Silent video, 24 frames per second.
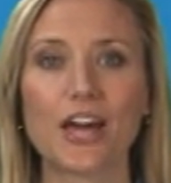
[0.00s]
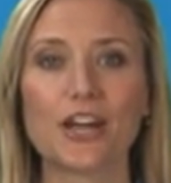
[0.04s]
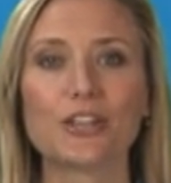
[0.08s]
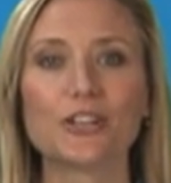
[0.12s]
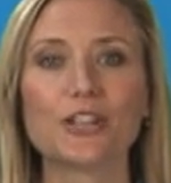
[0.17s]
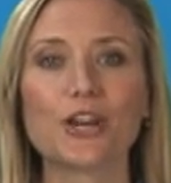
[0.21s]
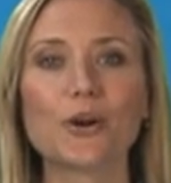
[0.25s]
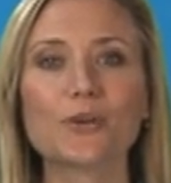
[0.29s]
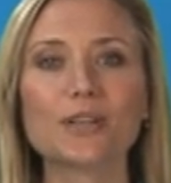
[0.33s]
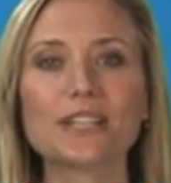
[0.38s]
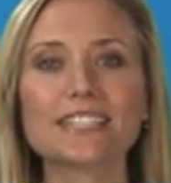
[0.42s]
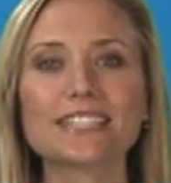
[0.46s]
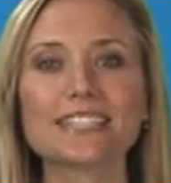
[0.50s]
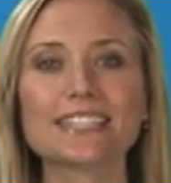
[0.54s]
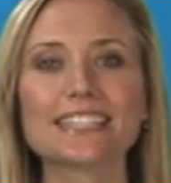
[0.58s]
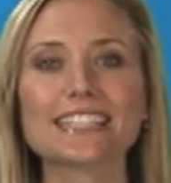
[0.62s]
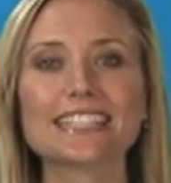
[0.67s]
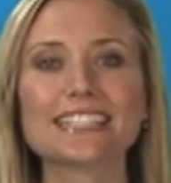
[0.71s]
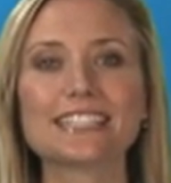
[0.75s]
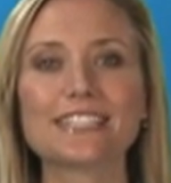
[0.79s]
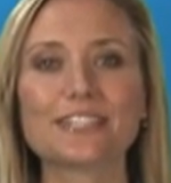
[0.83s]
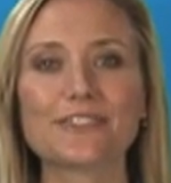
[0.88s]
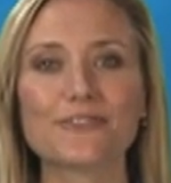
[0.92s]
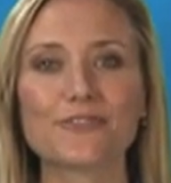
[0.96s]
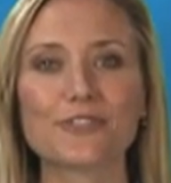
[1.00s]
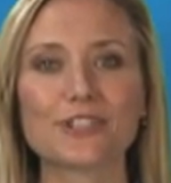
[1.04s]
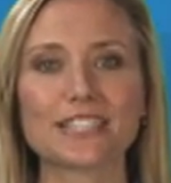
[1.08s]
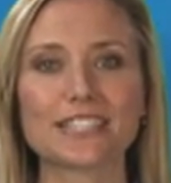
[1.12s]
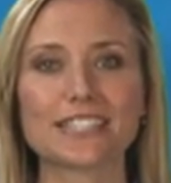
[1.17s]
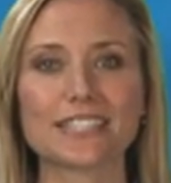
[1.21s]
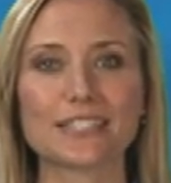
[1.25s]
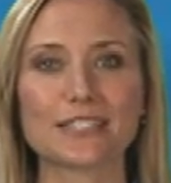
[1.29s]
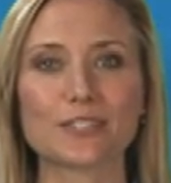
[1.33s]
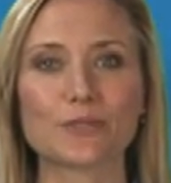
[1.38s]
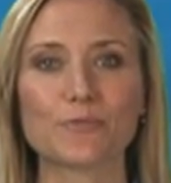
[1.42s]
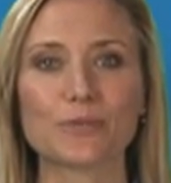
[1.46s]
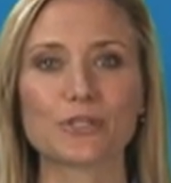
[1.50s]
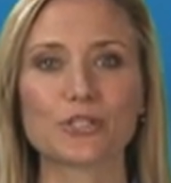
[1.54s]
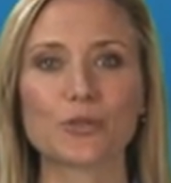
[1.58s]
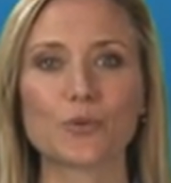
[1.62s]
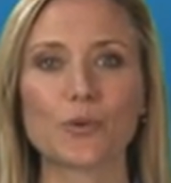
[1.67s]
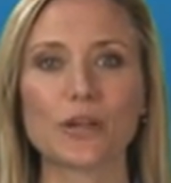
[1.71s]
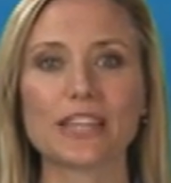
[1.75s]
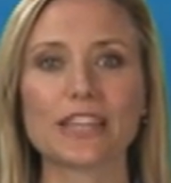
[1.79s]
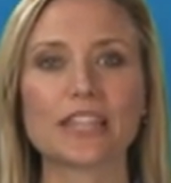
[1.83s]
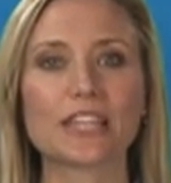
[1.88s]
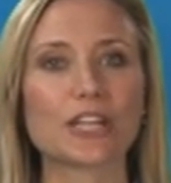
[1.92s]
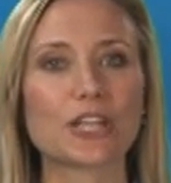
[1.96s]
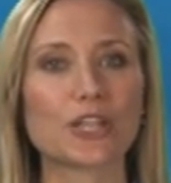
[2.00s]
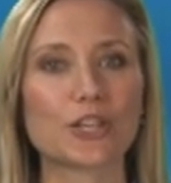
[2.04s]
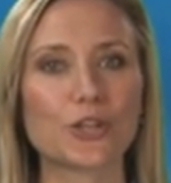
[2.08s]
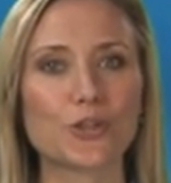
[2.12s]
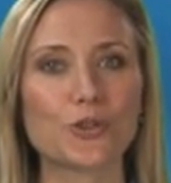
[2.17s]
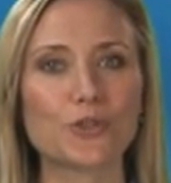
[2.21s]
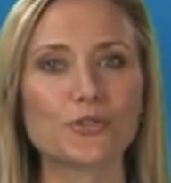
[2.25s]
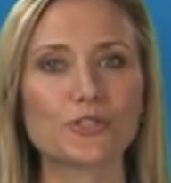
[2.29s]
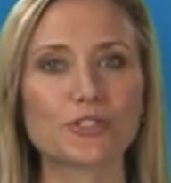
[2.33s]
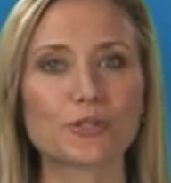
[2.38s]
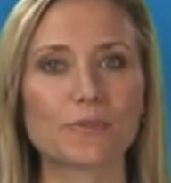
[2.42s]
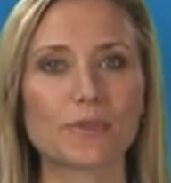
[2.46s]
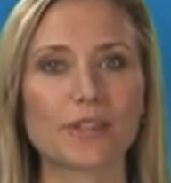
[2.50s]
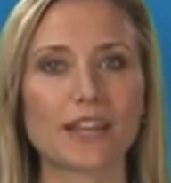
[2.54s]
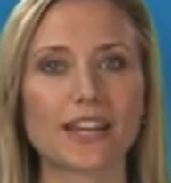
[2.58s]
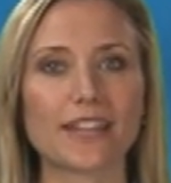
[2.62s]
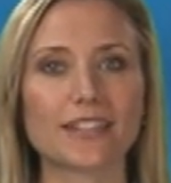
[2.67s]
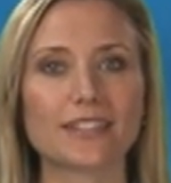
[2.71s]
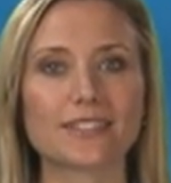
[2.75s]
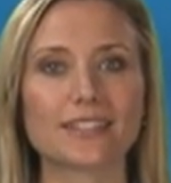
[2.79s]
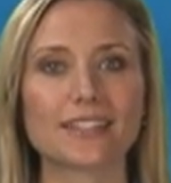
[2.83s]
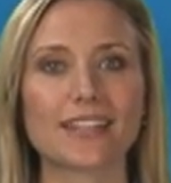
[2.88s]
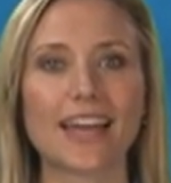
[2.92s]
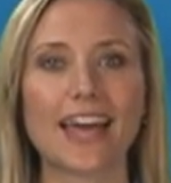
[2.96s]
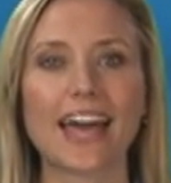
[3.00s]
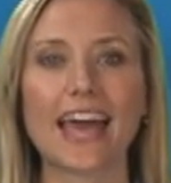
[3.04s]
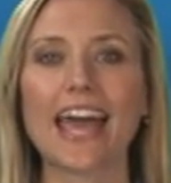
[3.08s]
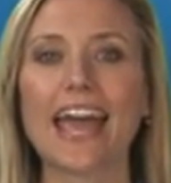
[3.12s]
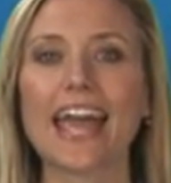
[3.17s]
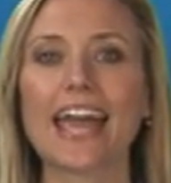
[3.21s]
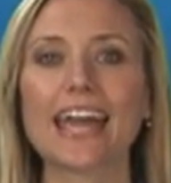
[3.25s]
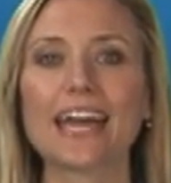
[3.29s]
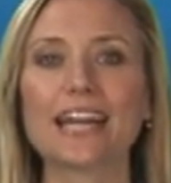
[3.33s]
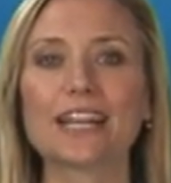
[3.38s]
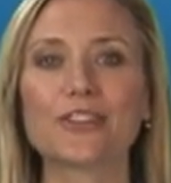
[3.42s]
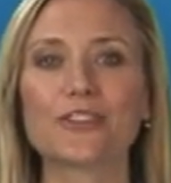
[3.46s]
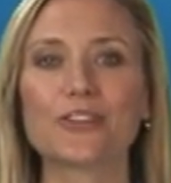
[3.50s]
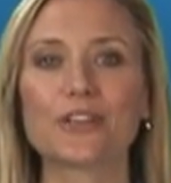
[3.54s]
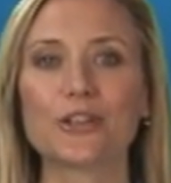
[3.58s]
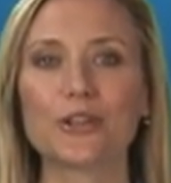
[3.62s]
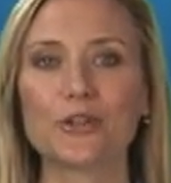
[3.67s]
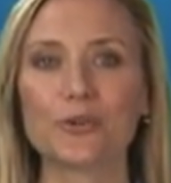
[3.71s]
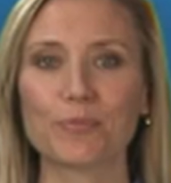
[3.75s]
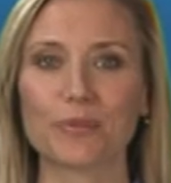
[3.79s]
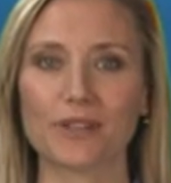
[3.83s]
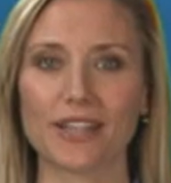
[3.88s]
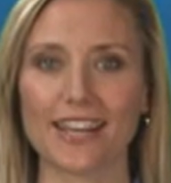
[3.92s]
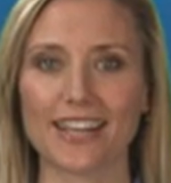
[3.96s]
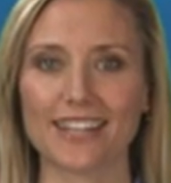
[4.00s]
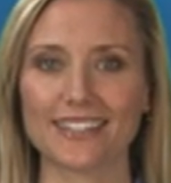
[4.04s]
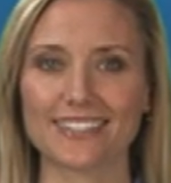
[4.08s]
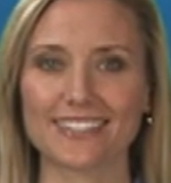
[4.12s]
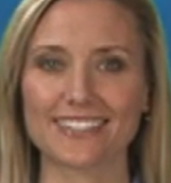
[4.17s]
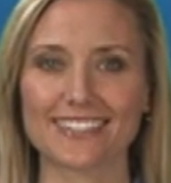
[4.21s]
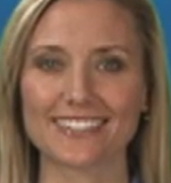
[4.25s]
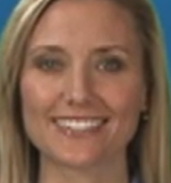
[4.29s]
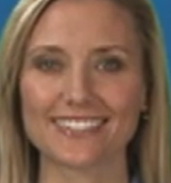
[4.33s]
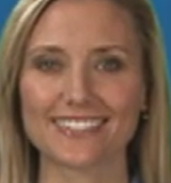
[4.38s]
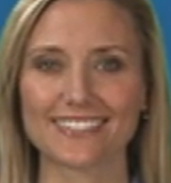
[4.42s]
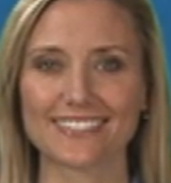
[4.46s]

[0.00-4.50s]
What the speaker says: Notice the differences between the used plates and the new plates.